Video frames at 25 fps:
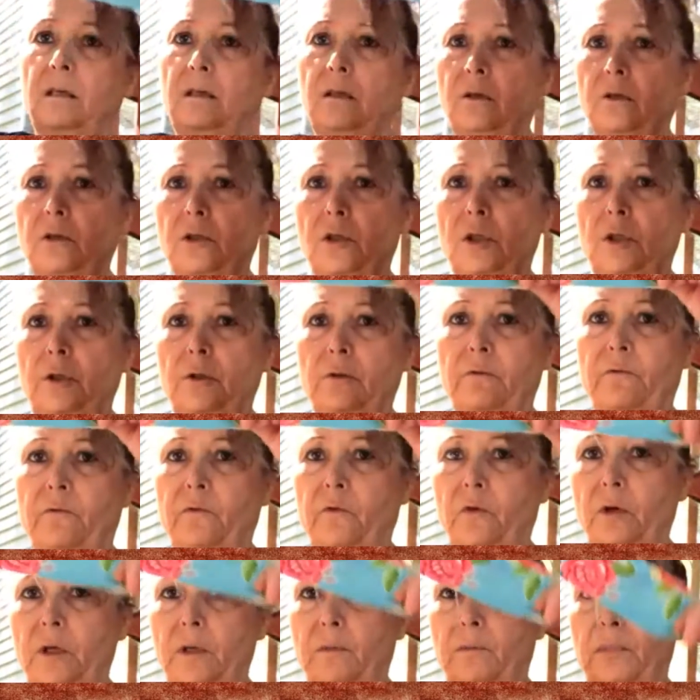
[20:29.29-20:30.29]
your
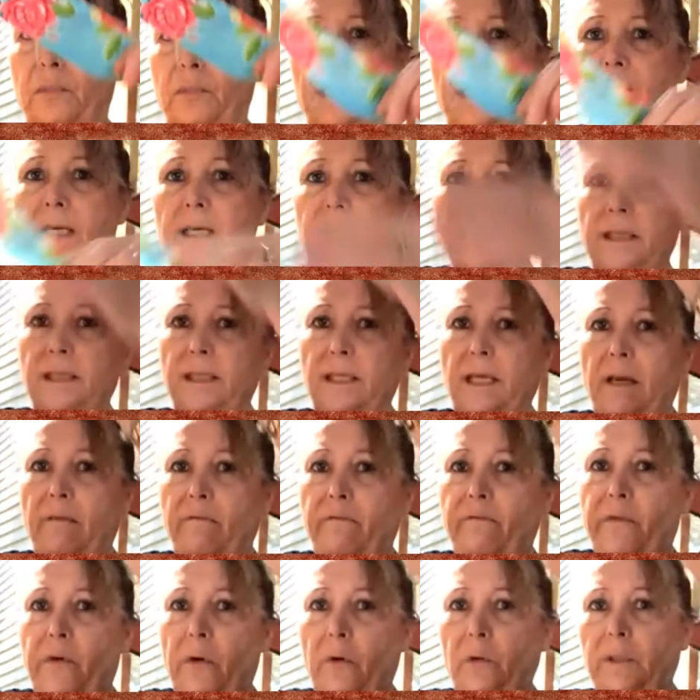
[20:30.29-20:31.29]
2-foot piece
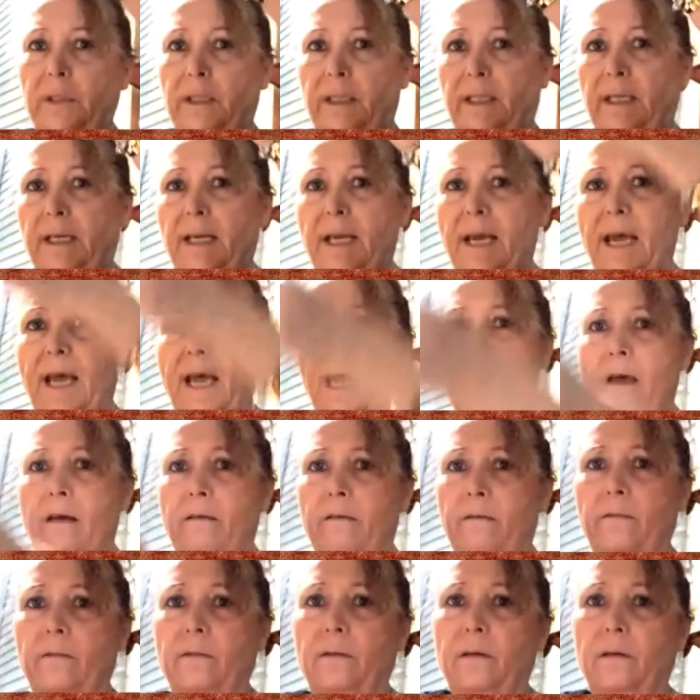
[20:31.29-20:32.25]
and fold it in half.